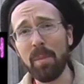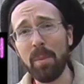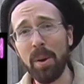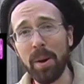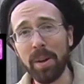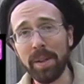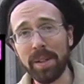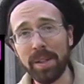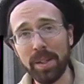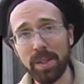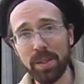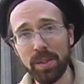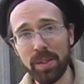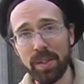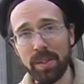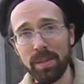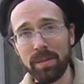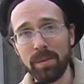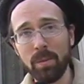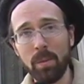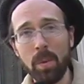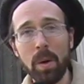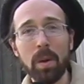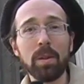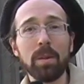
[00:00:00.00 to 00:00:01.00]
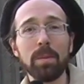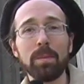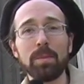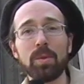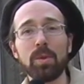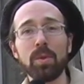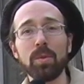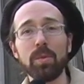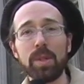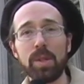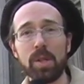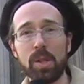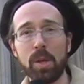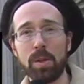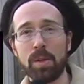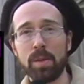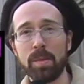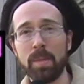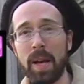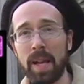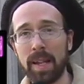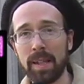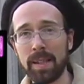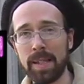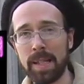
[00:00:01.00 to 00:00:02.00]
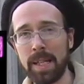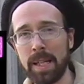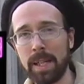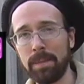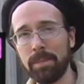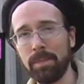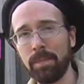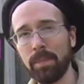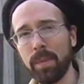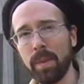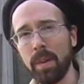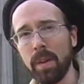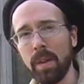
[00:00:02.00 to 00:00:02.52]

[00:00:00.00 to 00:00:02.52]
Eric Dickerson. Welcome to Research Magazine.